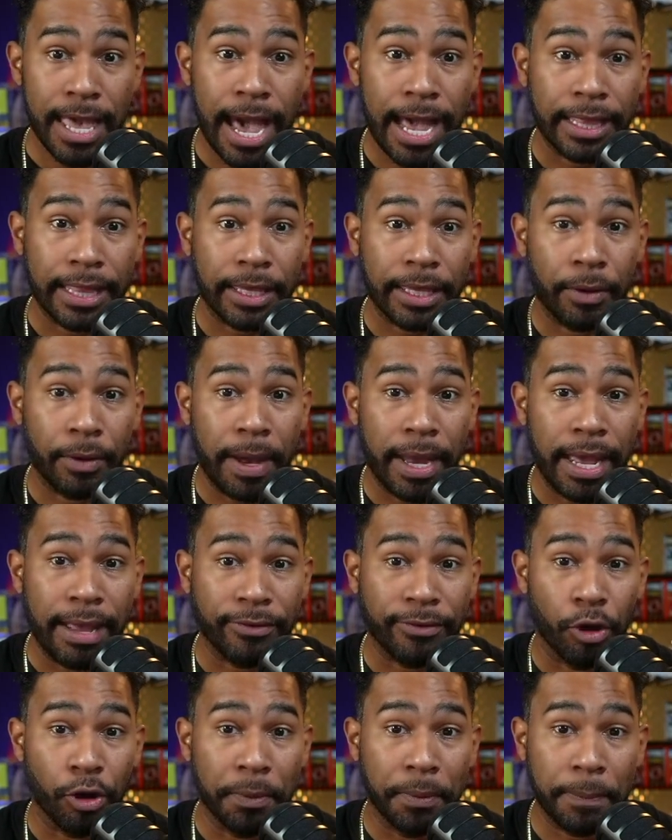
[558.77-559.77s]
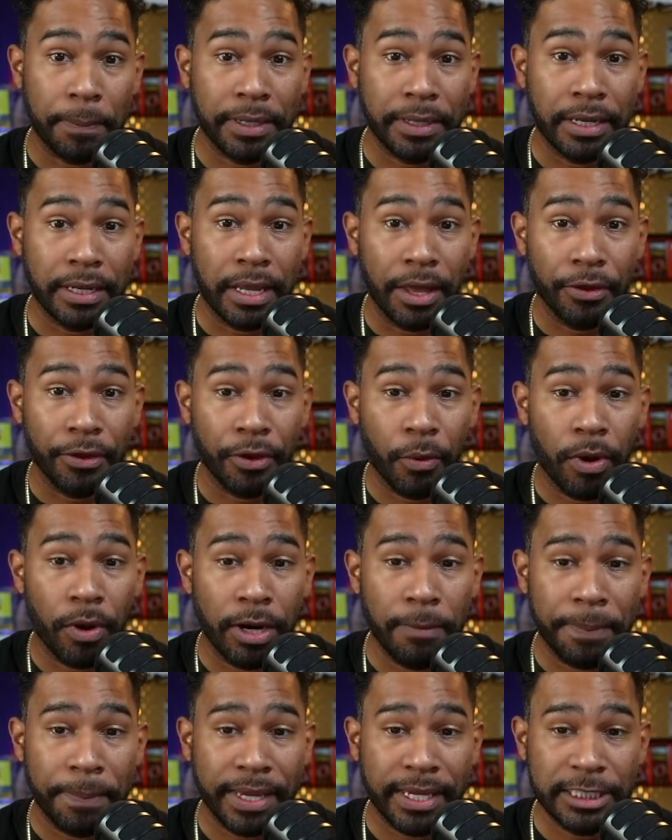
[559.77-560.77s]
we might have to open up another One
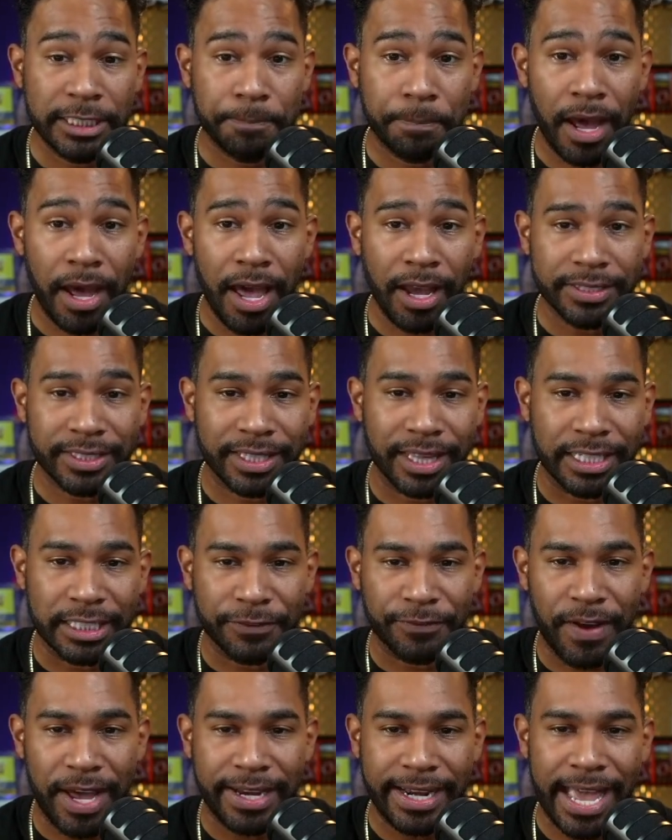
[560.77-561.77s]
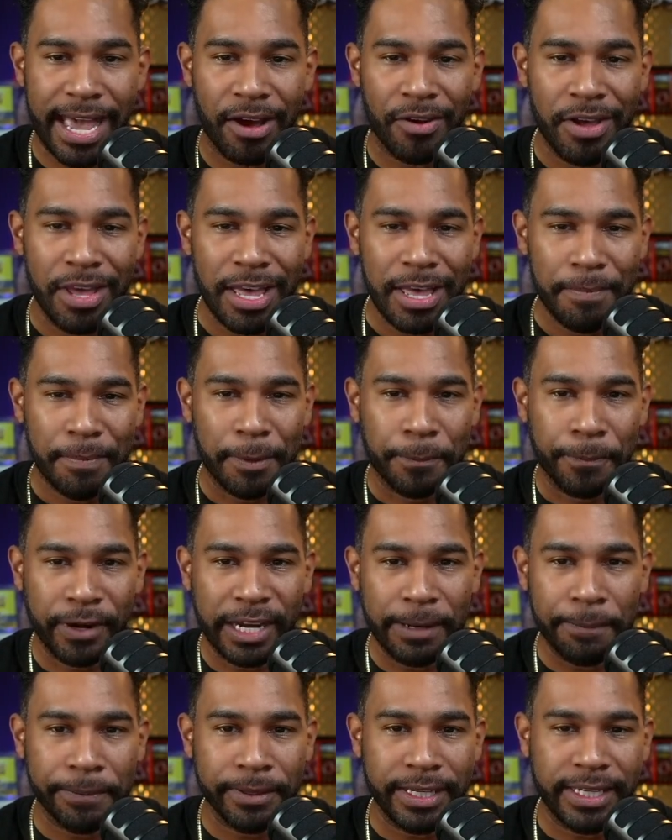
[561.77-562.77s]
Piece box. Let's find out. But pretty
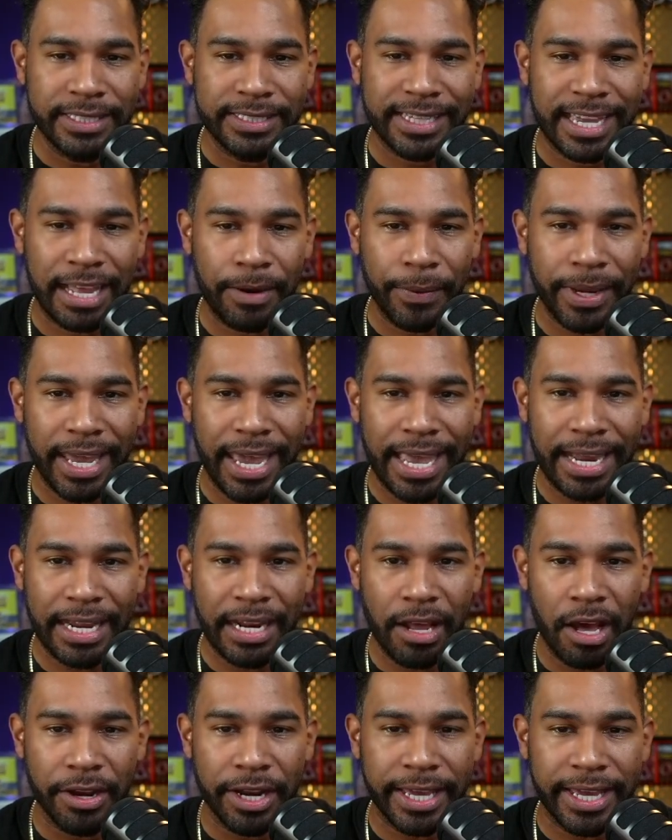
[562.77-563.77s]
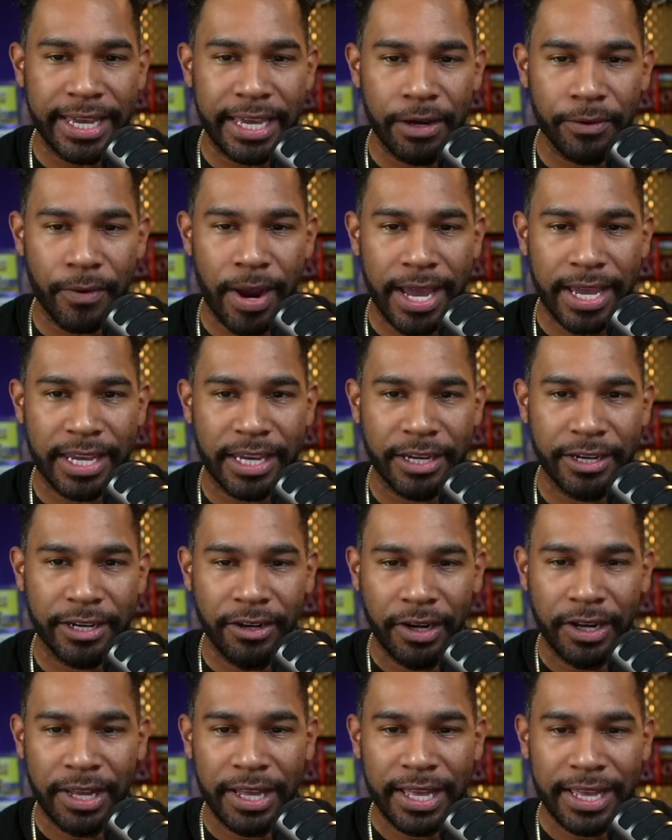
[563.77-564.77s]
please, can we end it on a hit right here?
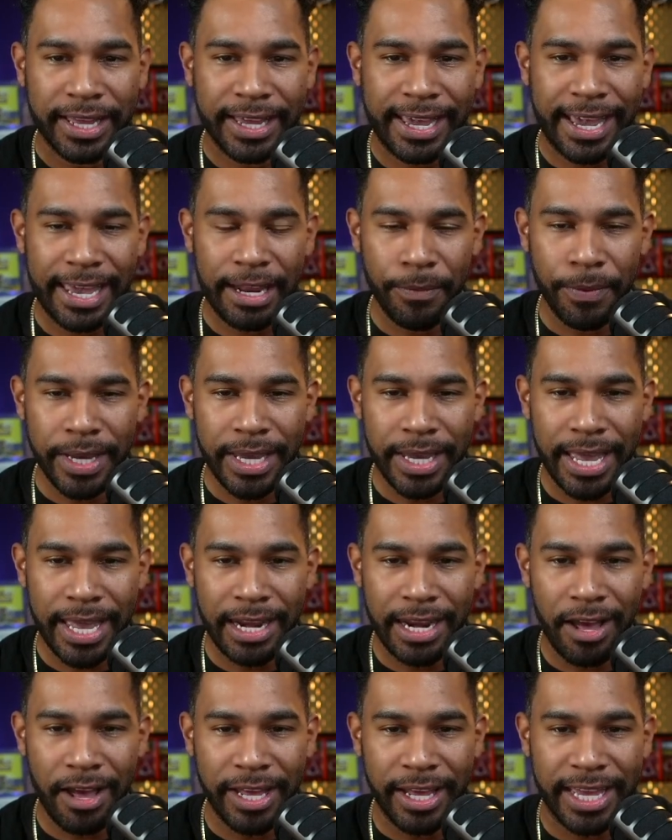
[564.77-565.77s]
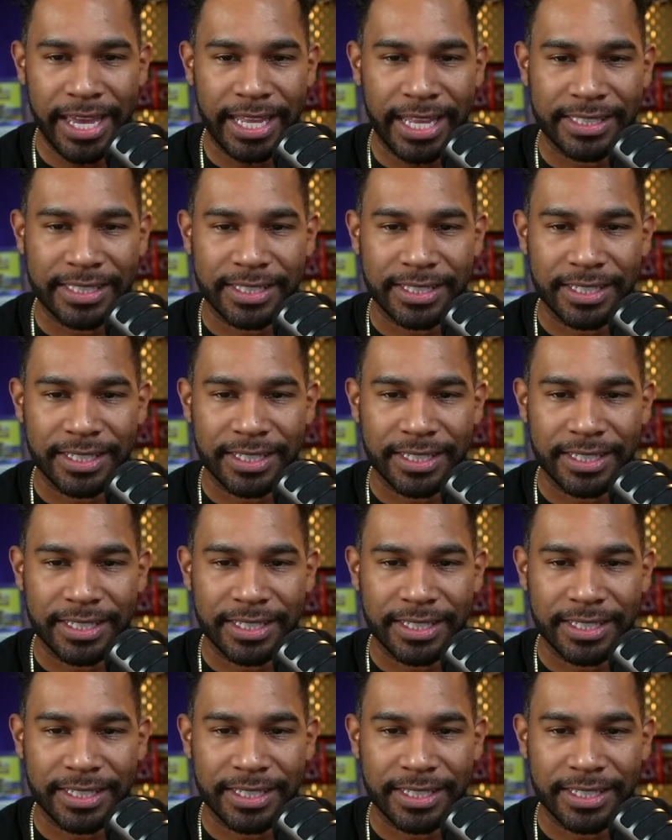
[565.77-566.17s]
Can we end it on a hit?